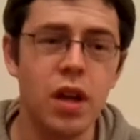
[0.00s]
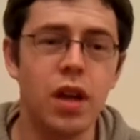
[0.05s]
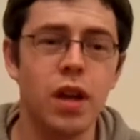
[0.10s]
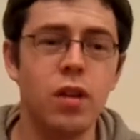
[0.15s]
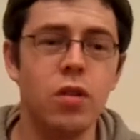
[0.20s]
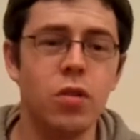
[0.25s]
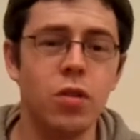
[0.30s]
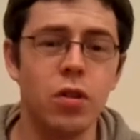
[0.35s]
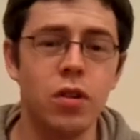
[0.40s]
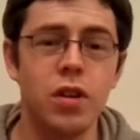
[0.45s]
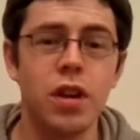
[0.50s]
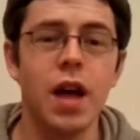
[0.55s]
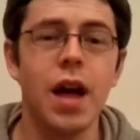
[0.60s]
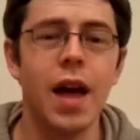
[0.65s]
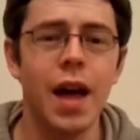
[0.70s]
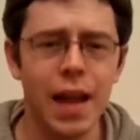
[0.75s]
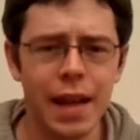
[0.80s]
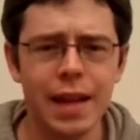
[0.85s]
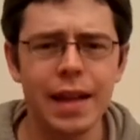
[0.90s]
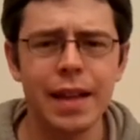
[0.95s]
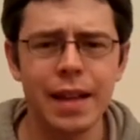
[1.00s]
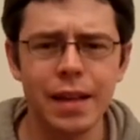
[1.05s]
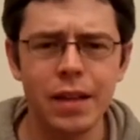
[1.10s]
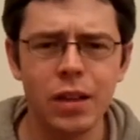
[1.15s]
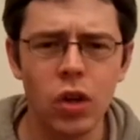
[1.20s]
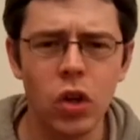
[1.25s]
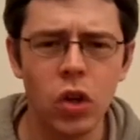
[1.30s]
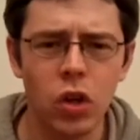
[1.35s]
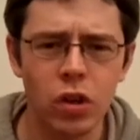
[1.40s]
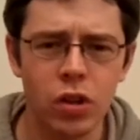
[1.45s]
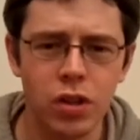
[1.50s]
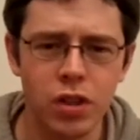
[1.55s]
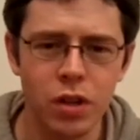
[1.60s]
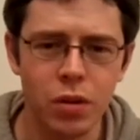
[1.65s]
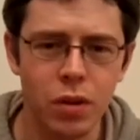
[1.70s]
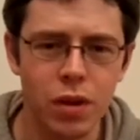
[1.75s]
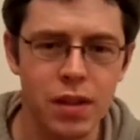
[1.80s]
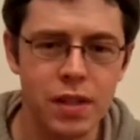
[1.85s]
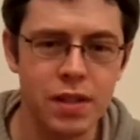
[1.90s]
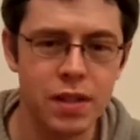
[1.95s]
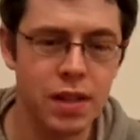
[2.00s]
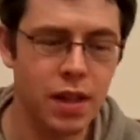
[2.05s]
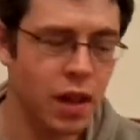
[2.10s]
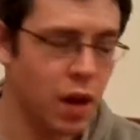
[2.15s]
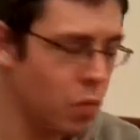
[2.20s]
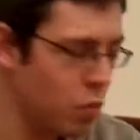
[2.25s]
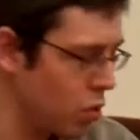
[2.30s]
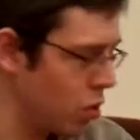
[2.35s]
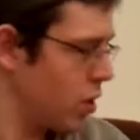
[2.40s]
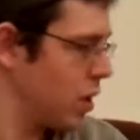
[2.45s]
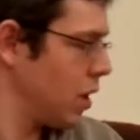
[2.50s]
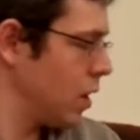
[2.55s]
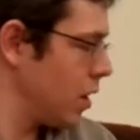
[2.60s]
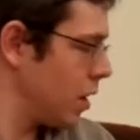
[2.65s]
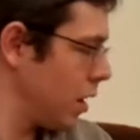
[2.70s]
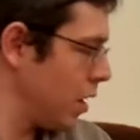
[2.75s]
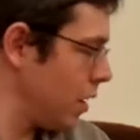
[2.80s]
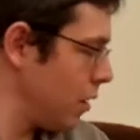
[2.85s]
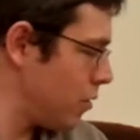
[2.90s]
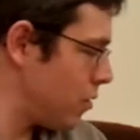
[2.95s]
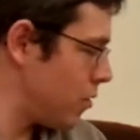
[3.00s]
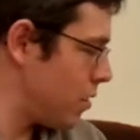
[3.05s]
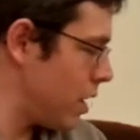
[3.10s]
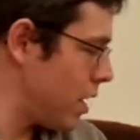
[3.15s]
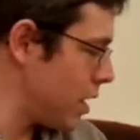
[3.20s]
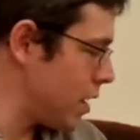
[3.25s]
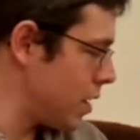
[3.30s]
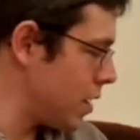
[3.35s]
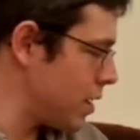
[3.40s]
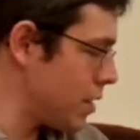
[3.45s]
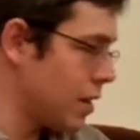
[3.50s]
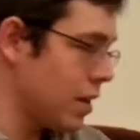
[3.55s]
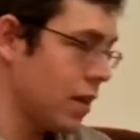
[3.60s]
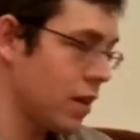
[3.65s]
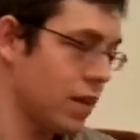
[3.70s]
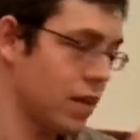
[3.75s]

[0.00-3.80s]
in order to add a little colour, shall we say, I brought along a little friend.